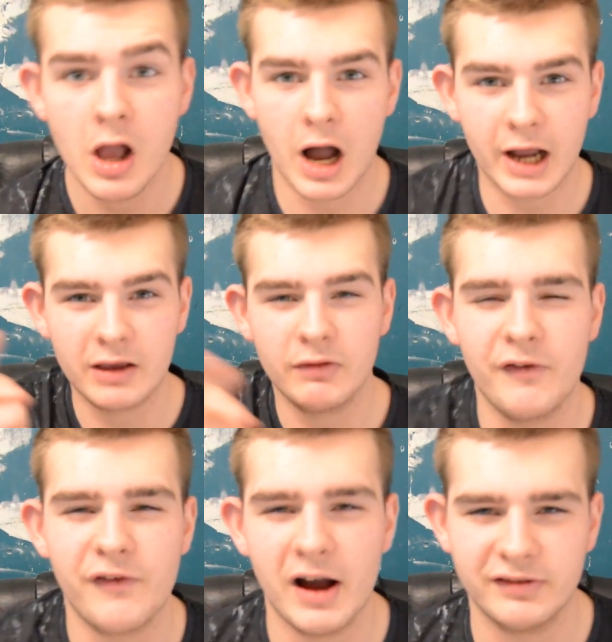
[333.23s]
I give you
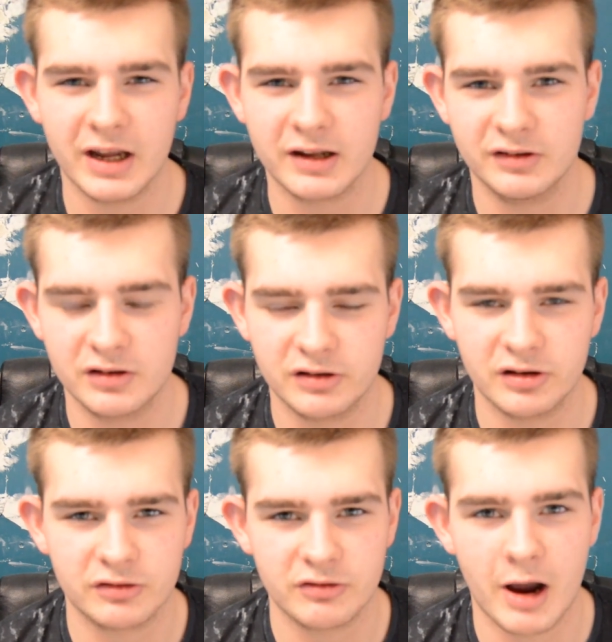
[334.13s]
five seconds to
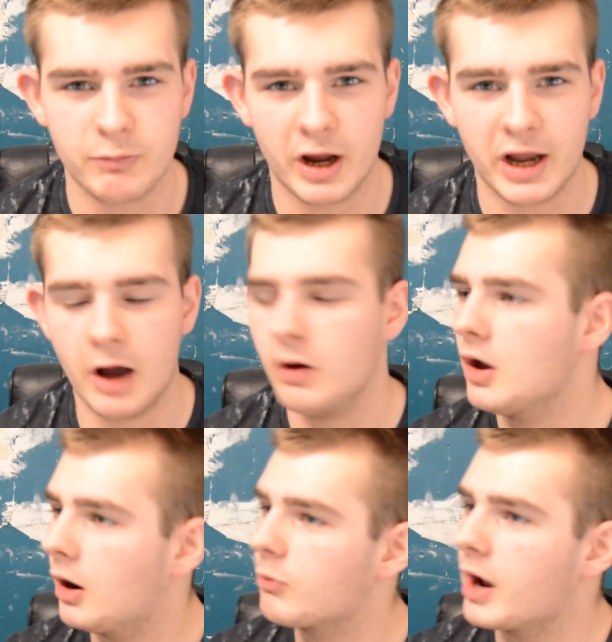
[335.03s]
subscribe right now.
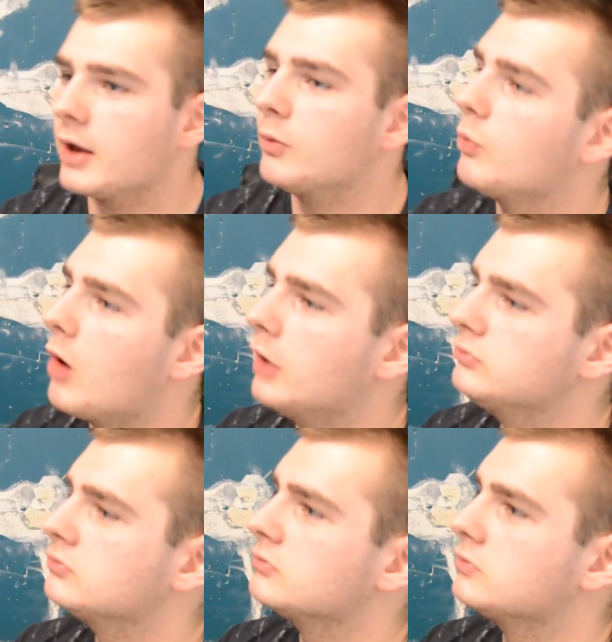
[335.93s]
I'm waiting.
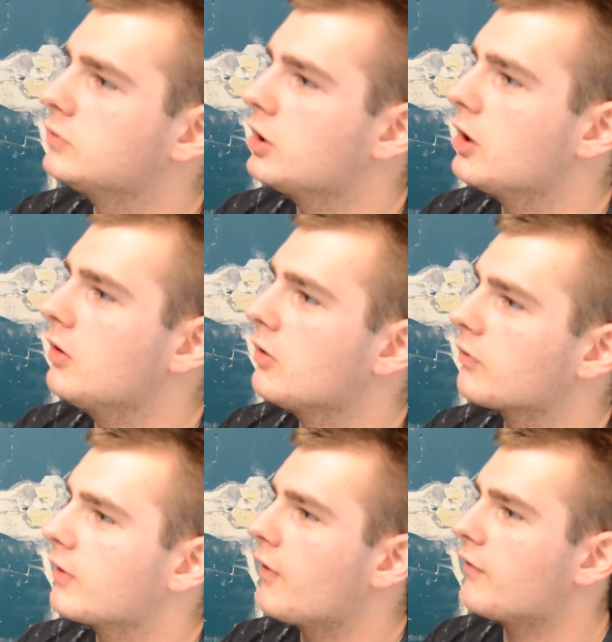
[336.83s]
One two,
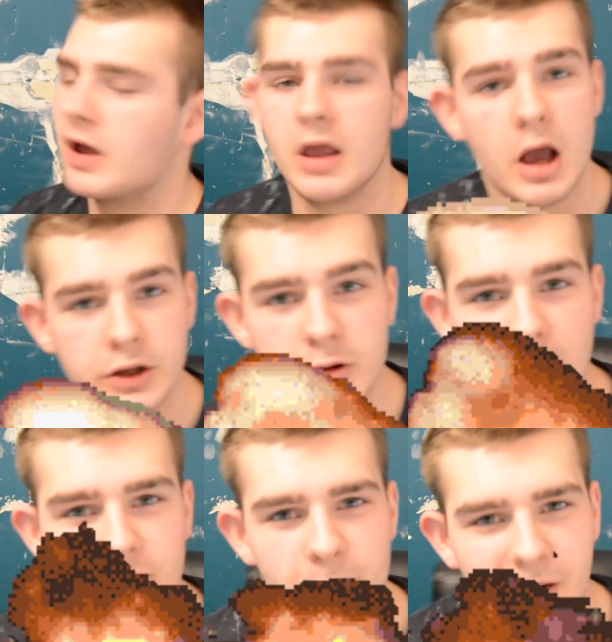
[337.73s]
three, four, five. You
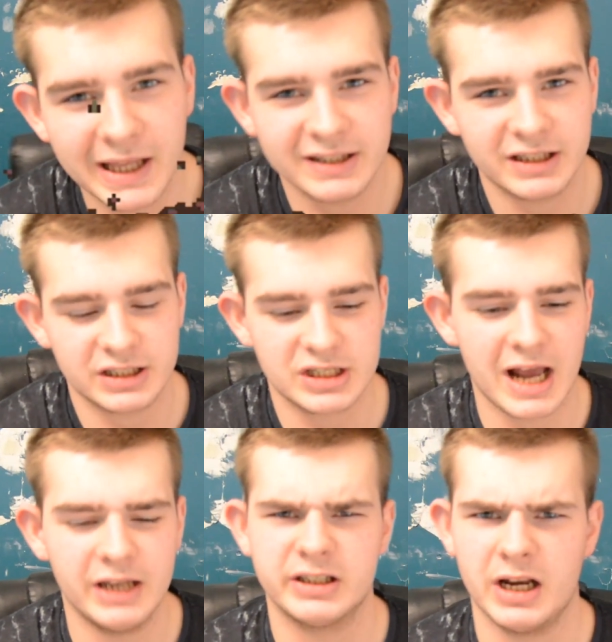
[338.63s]
have completed the
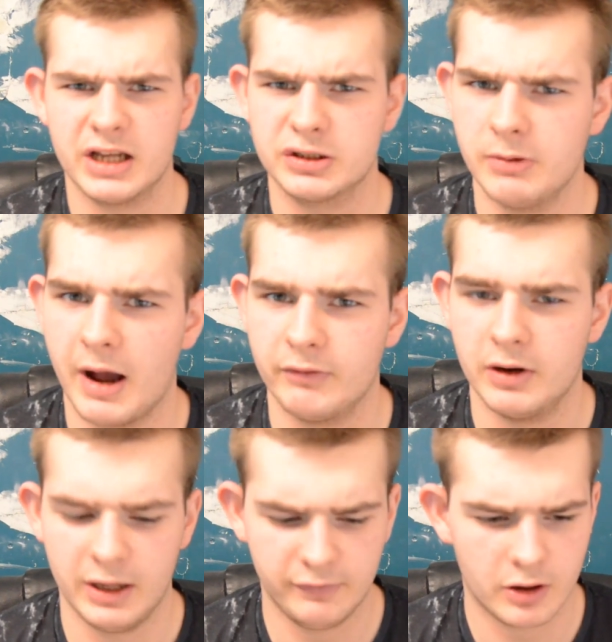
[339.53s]
challenge, unless you
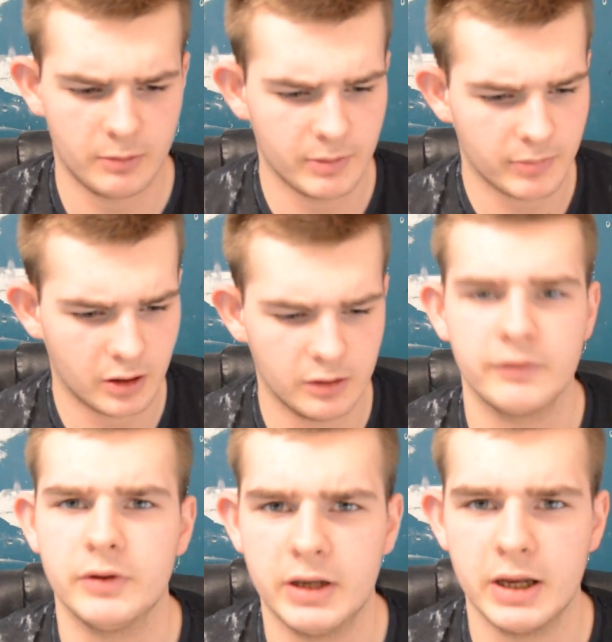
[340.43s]
haven't. Leave a comment below
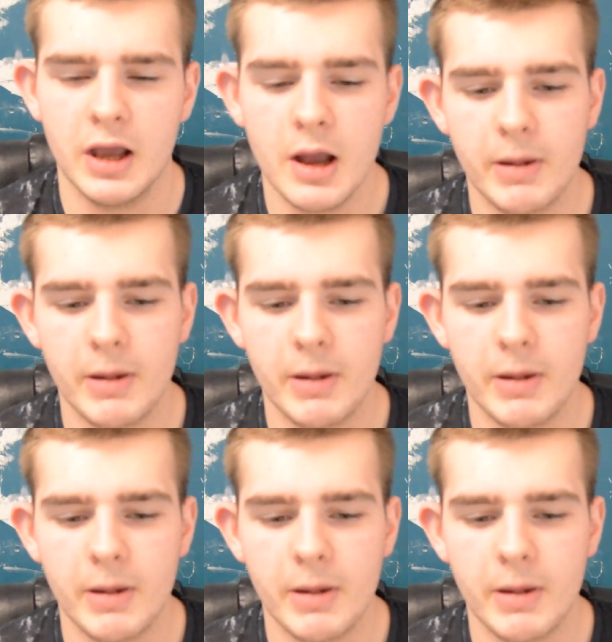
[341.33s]
if you did.